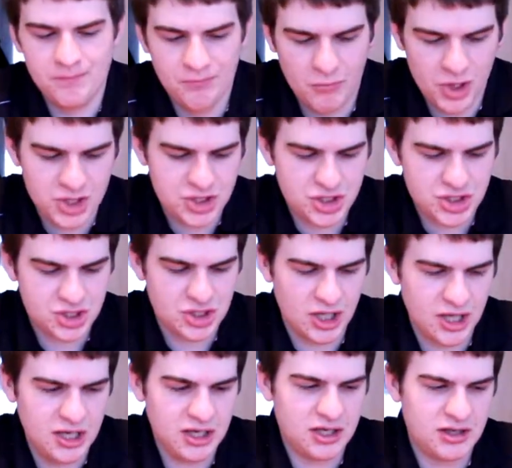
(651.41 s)
Much
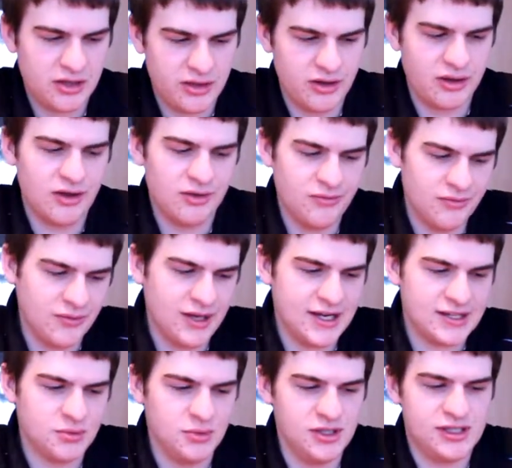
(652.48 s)
like the
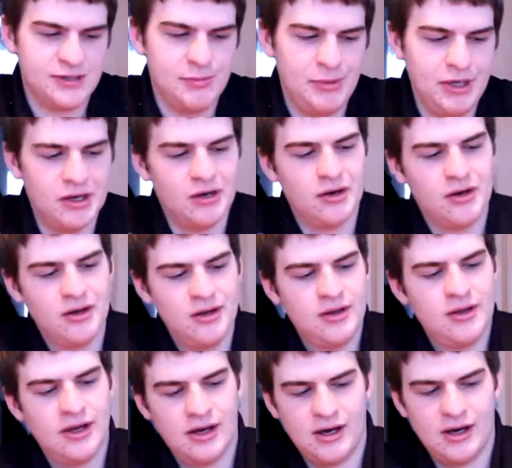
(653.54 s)
last week's beer,
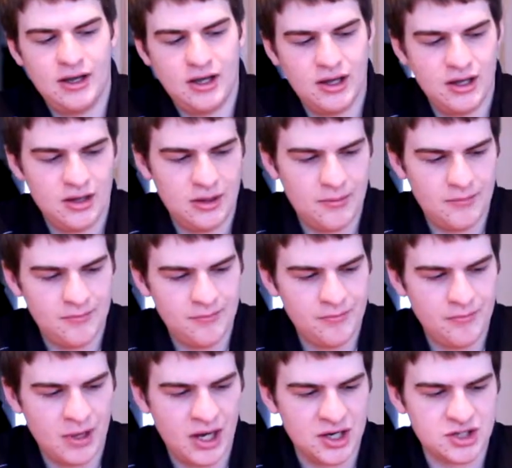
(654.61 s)

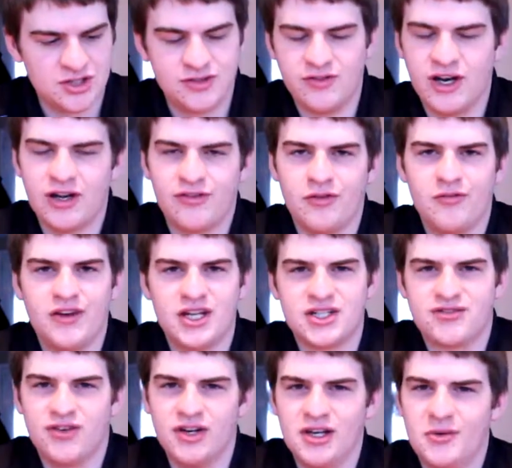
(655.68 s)
Mélange d'hiver from
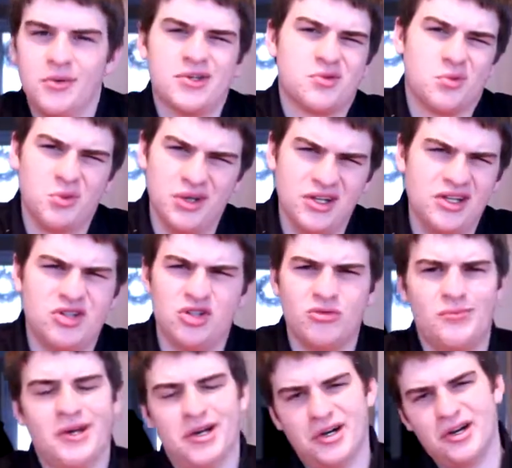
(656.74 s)
Vache Folle, it was really too
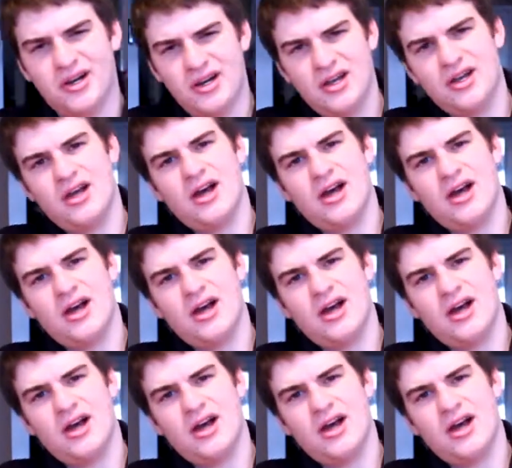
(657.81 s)
bitter.